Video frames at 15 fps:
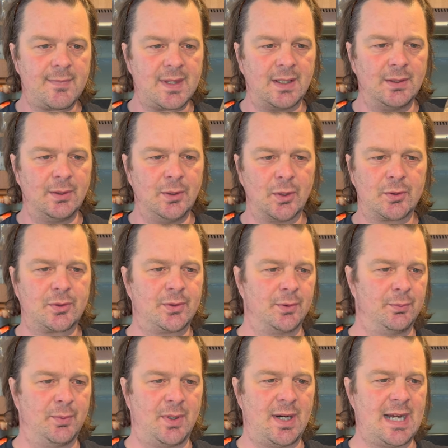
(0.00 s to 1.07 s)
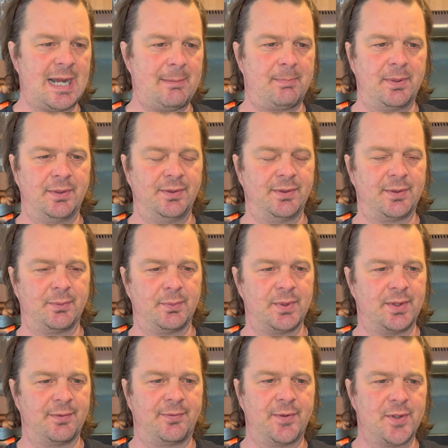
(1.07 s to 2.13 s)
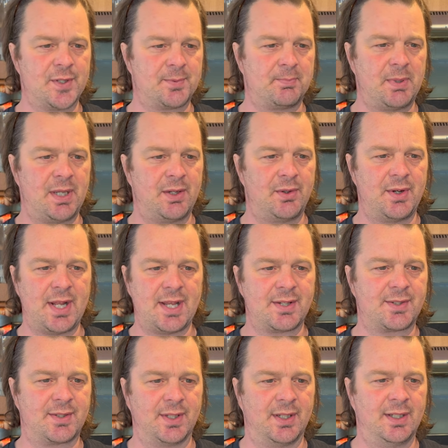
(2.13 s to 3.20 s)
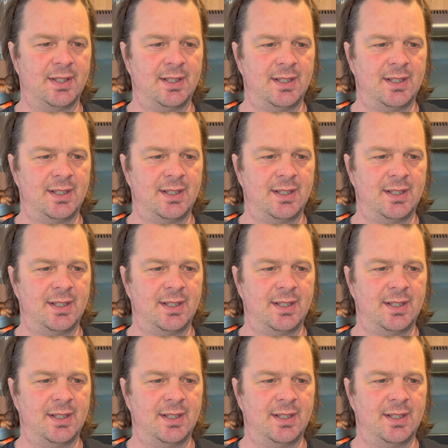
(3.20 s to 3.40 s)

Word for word: looked at what happened with the first beer in Asda.